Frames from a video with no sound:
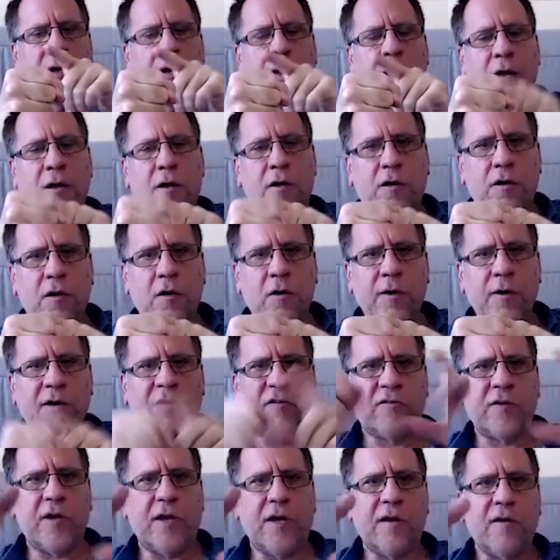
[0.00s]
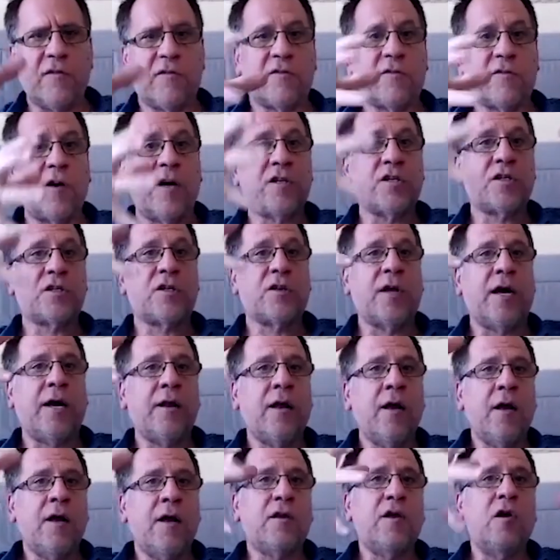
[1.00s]
and occurring state is such that
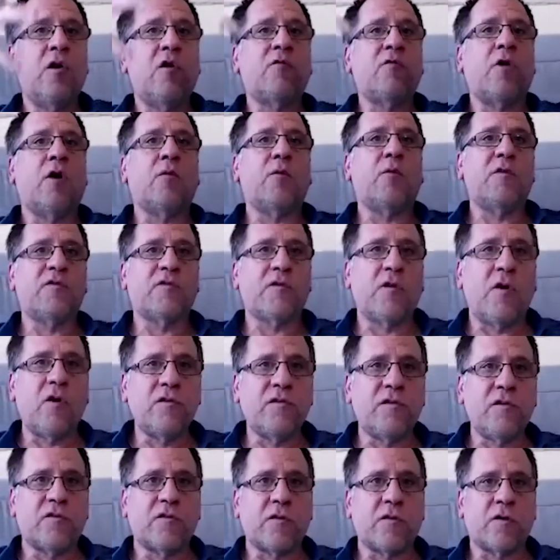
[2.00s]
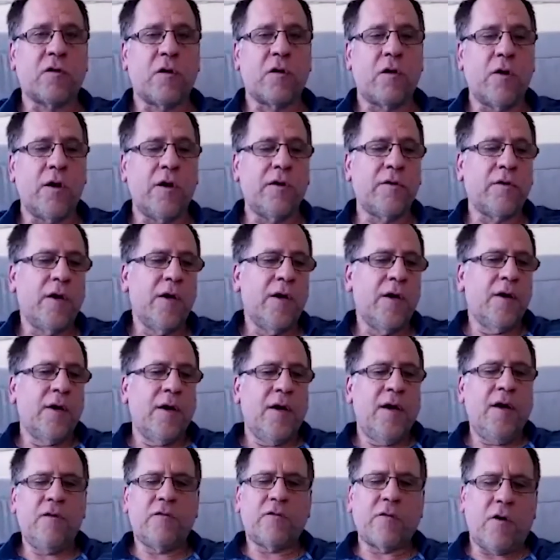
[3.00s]
the overall result is occurrent
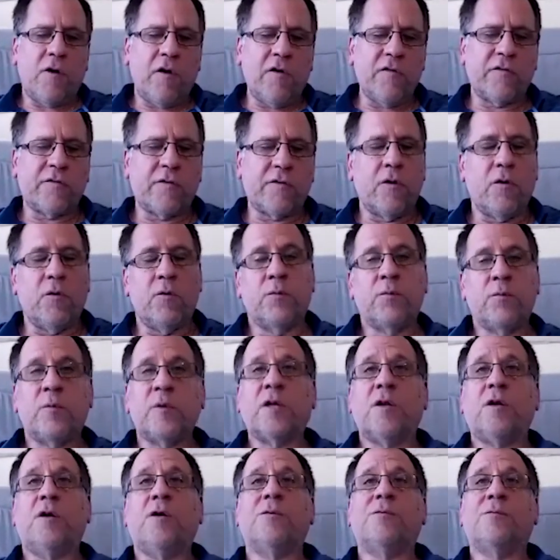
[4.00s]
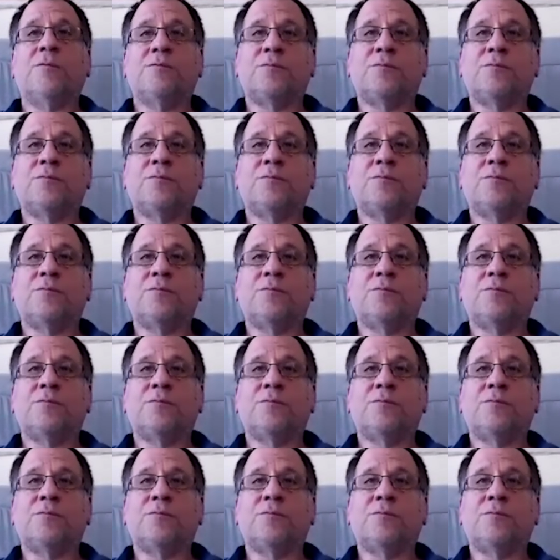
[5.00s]
is also, you know,